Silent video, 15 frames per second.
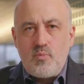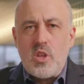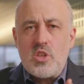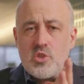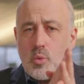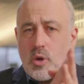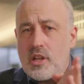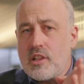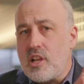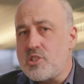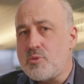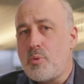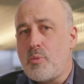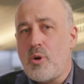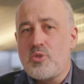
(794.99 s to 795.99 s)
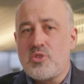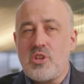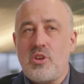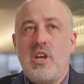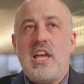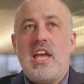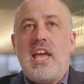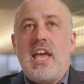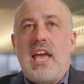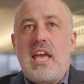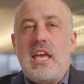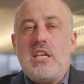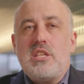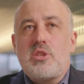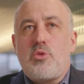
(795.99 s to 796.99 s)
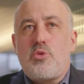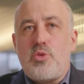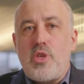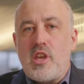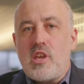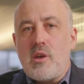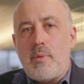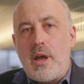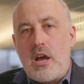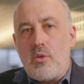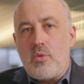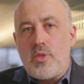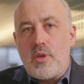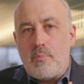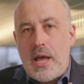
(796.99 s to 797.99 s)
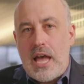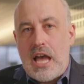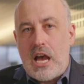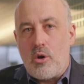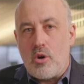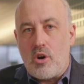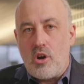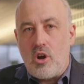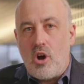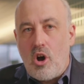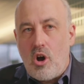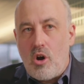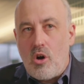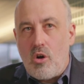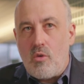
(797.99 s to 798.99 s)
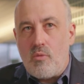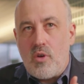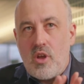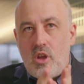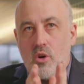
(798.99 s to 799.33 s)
So, what I'd like to propose to you is think about the power of,